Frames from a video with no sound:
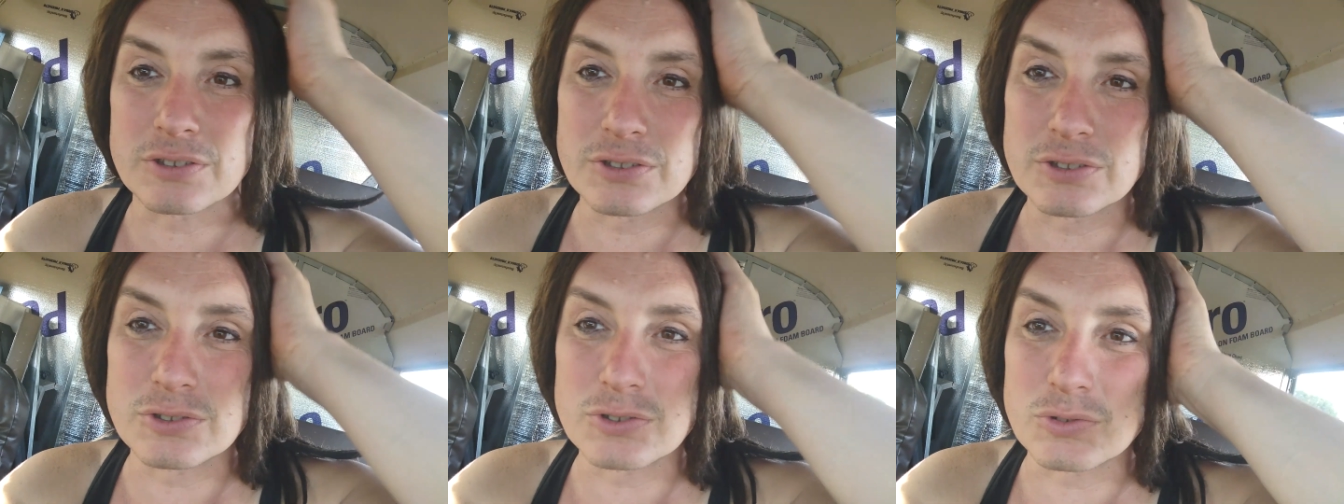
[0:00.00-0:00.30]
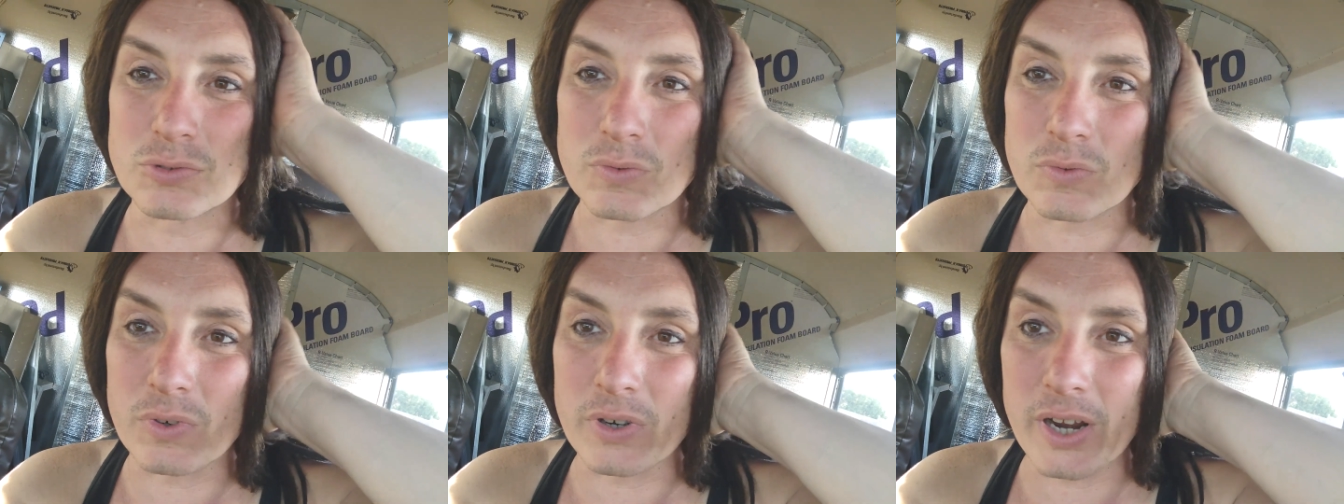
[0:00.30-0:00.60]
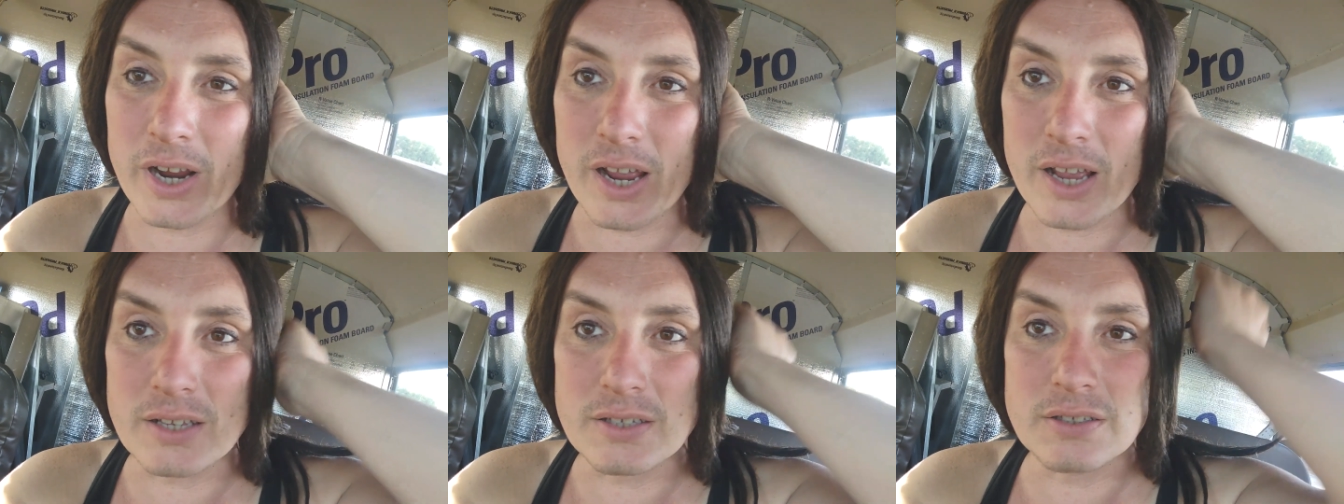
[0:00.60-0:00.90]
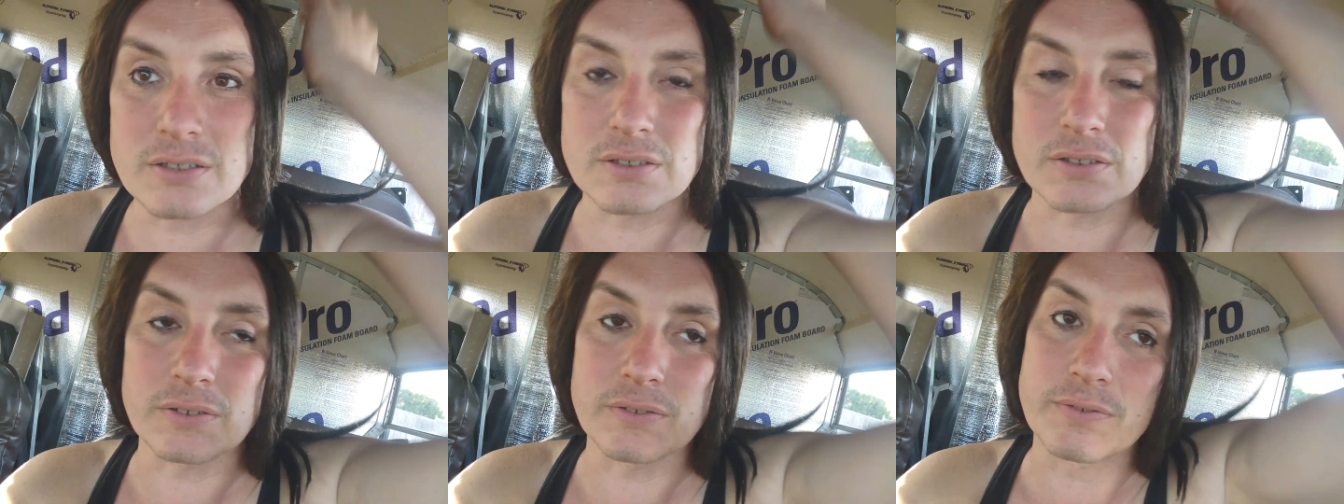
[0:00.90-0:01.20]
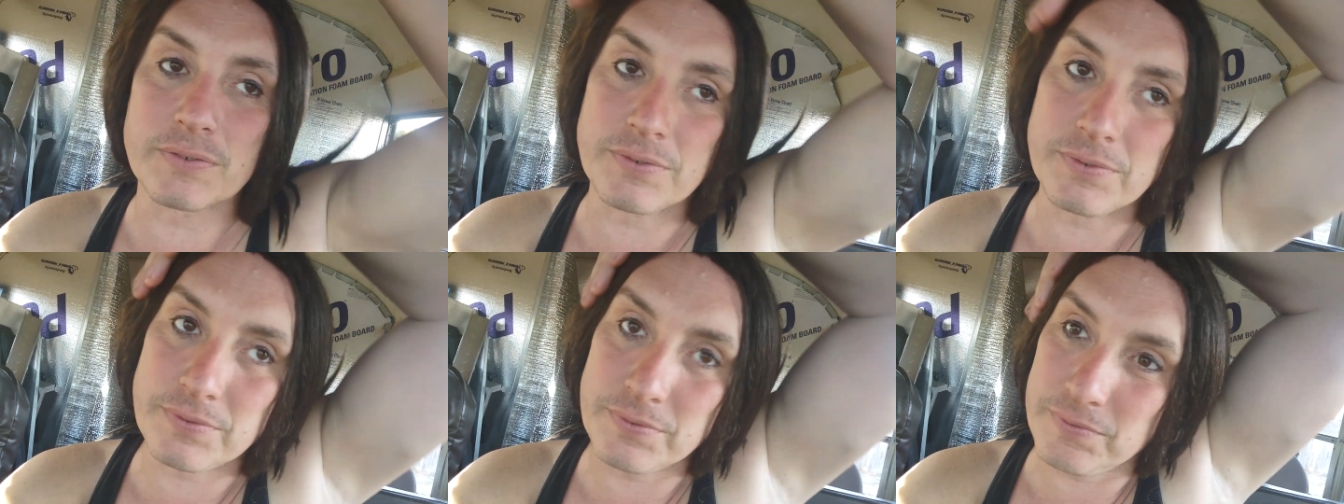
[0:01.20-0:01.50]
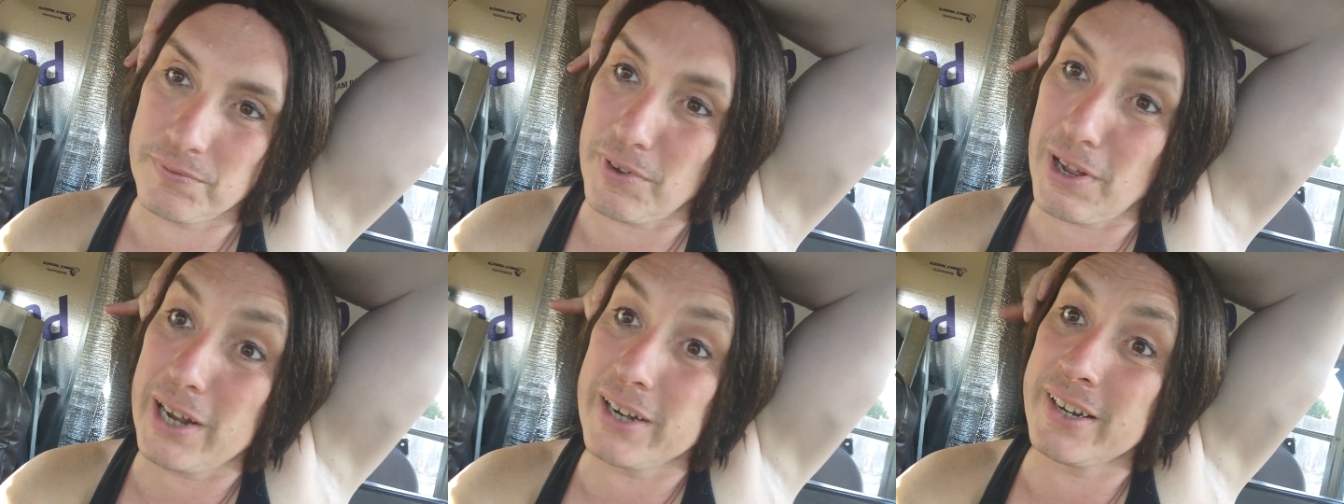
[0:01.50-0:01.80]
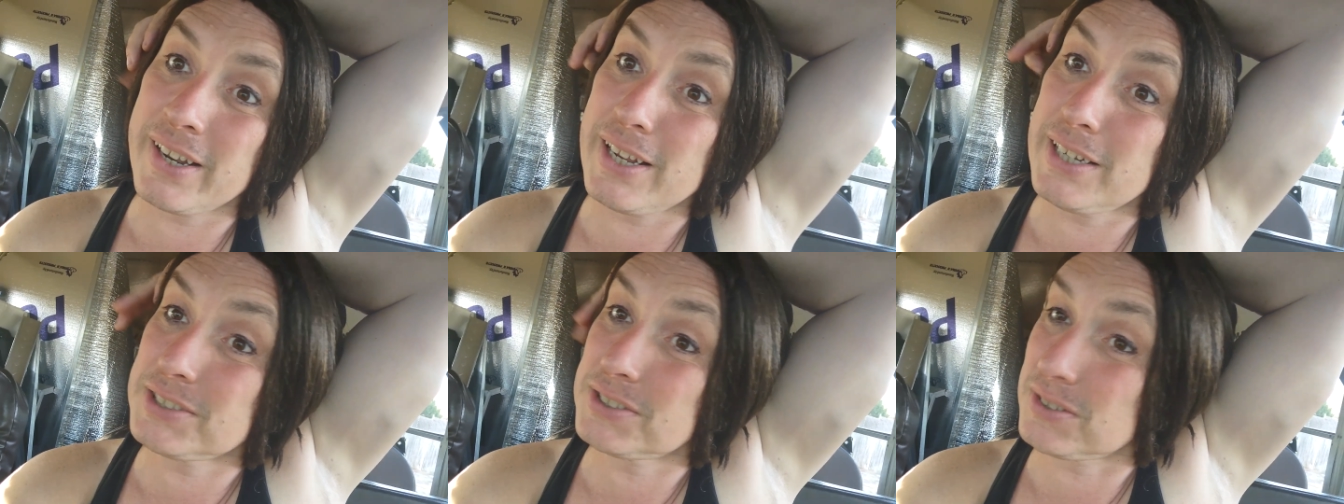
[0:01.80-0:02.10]
stress of
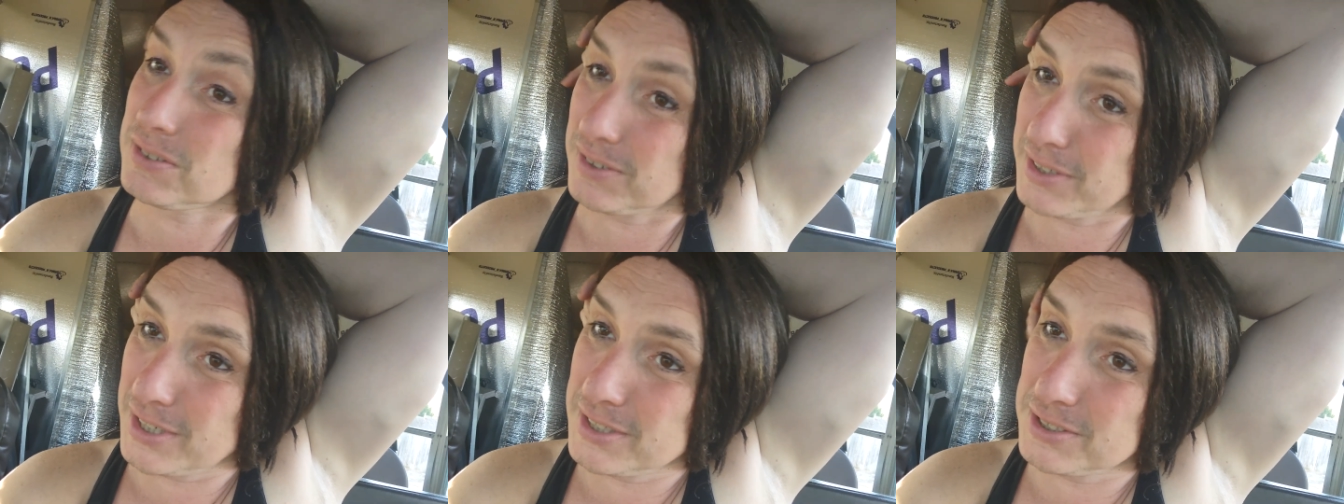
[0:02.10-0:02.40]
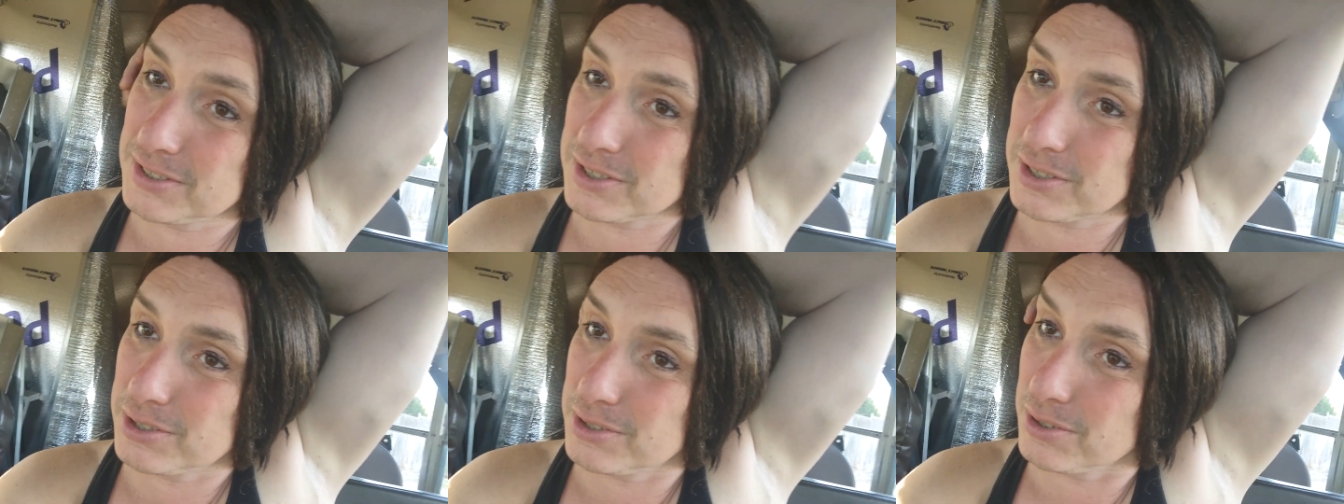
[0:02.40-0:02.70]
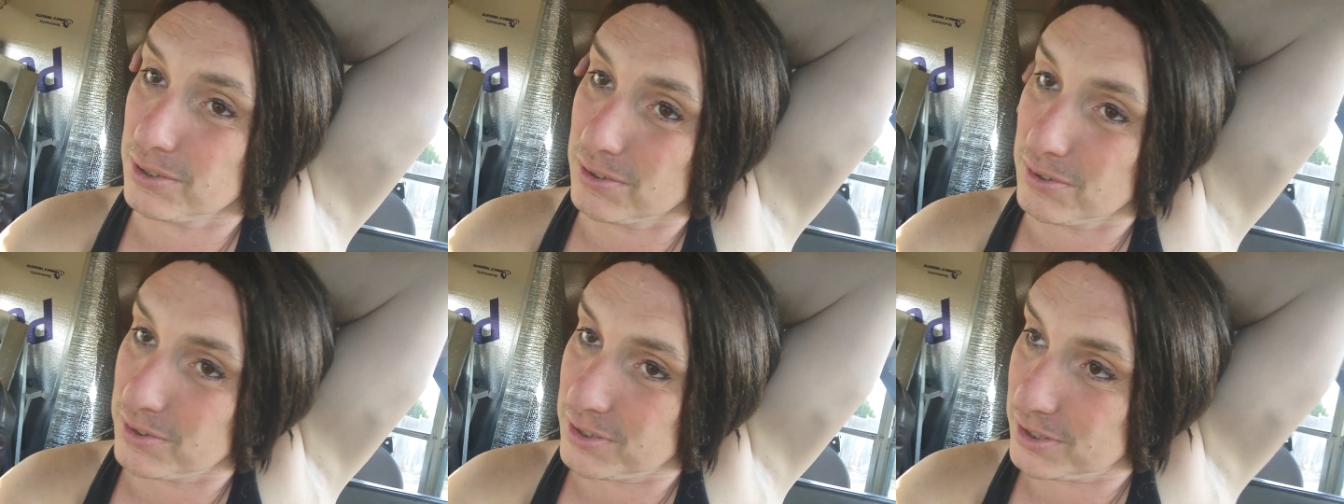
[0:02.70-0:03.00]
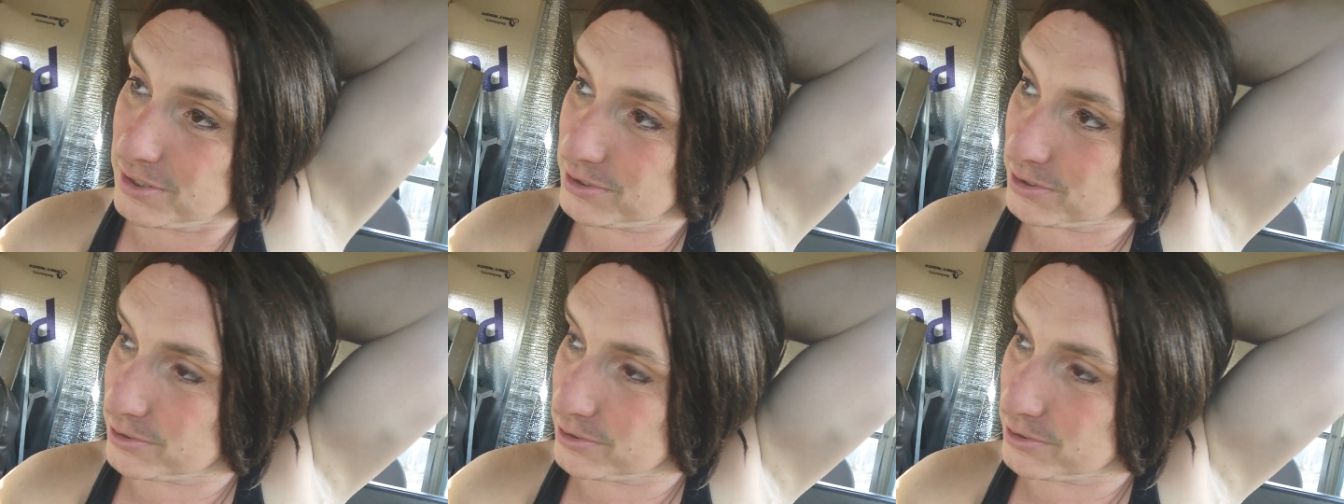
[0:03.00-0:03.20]
financial insecurity,